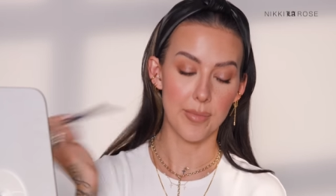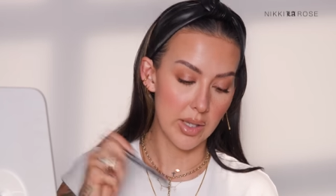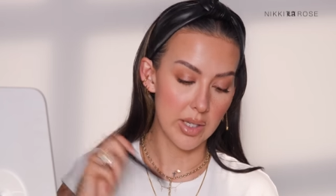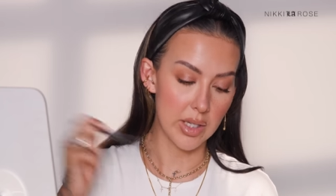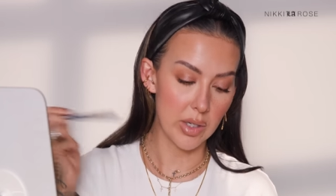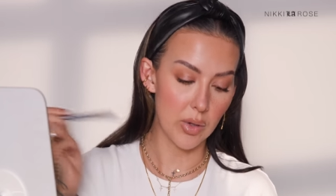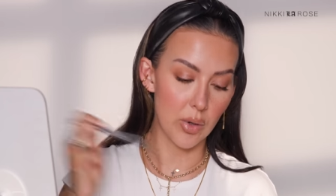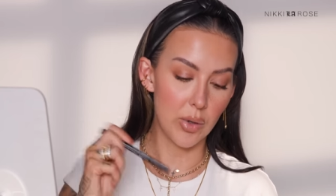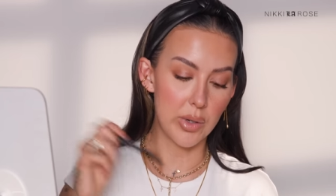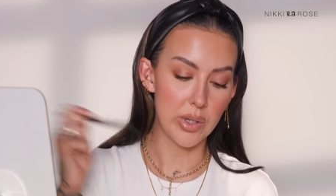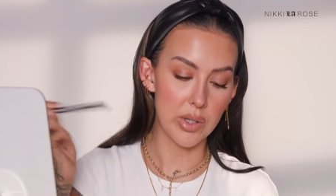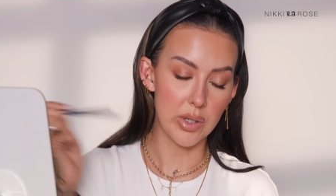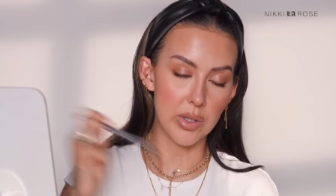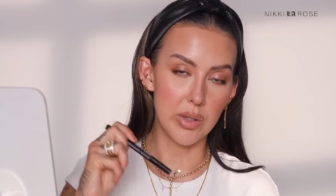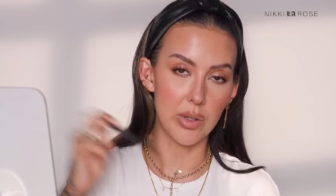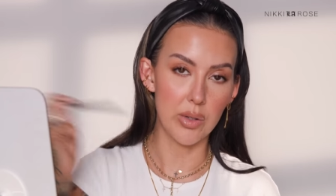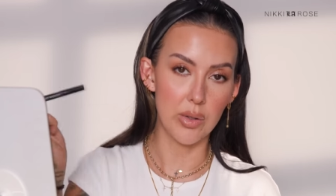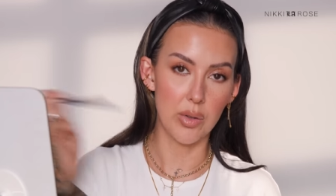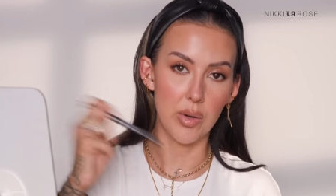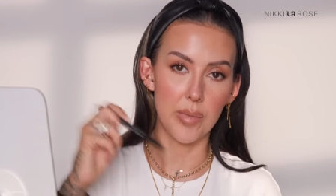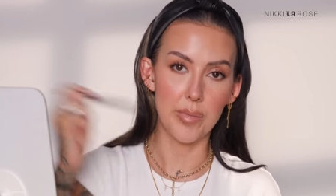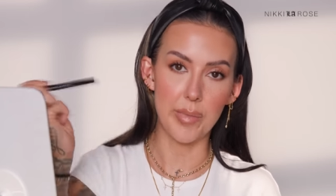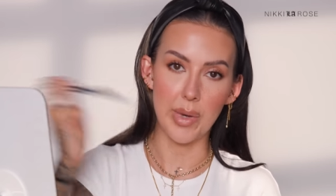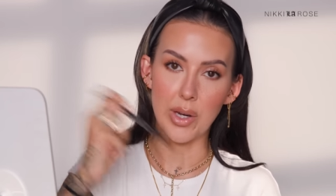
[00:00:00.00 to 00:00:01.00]
This is going
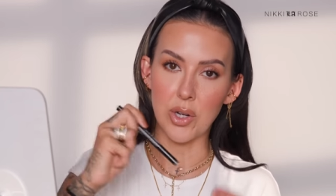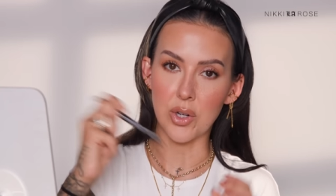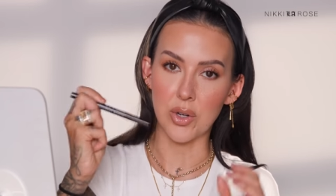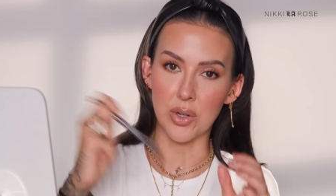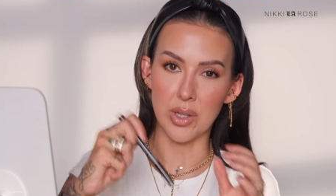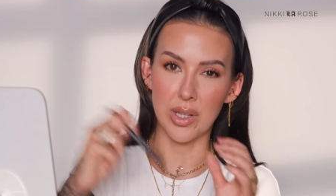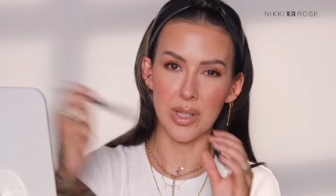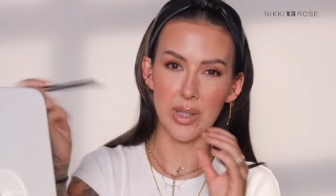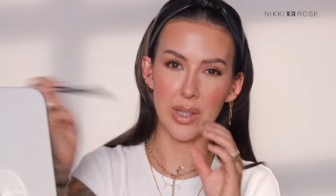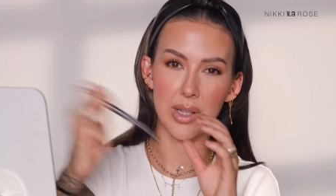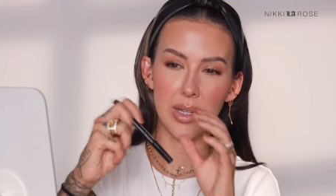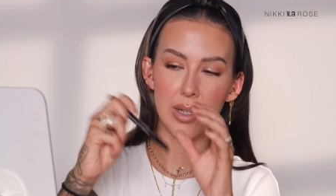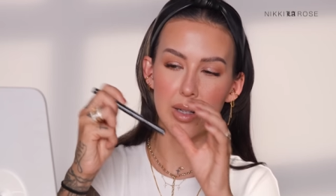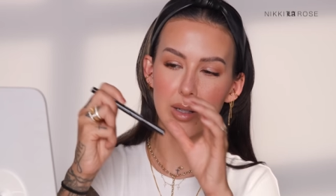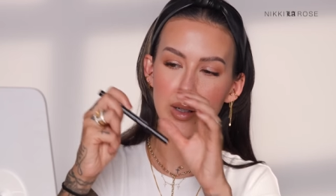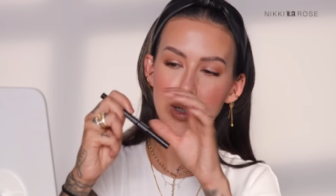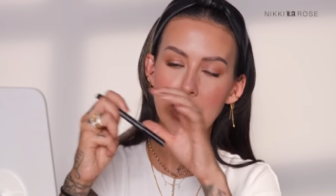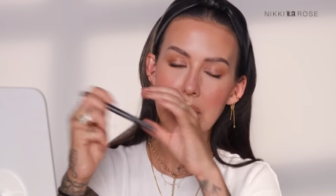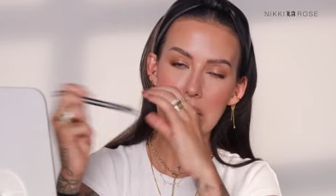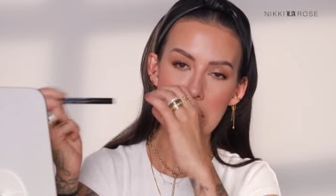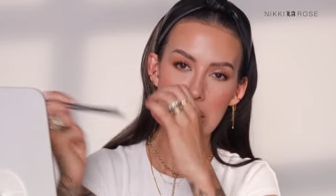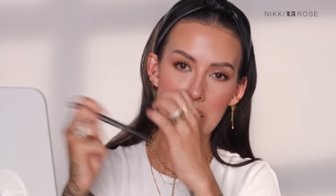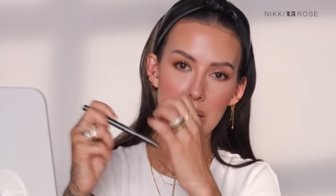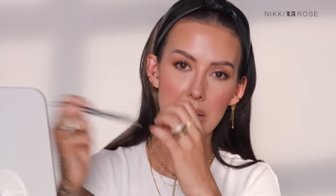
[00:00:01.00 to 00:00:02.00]
to make sure that the
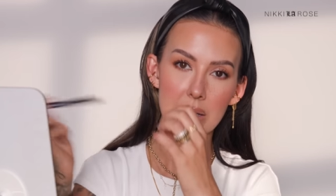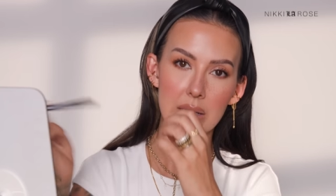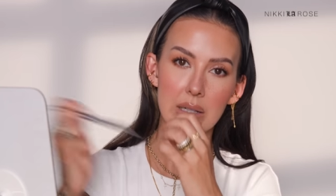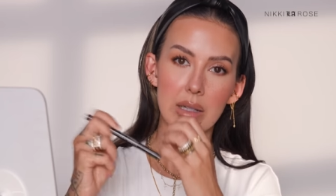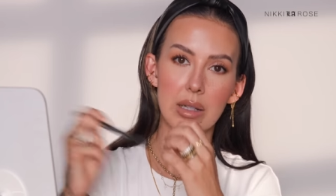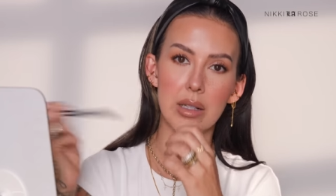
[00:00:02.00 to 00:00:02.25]
ink,